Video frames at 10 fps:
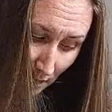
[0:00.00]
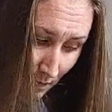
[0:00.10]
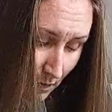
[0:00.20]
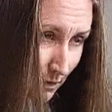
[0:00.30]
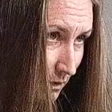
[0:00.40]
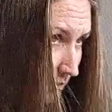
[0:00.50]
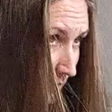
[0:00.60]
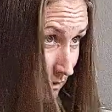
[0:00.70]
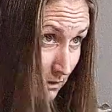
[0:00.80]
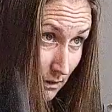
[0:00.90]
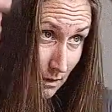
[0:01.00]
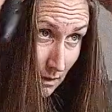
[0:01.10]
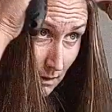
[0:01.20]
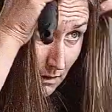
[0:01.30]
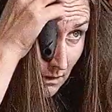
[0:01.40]
And
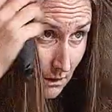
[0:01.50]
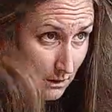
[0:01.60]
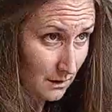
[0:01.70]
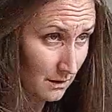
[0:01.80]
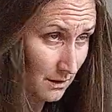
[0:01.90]
then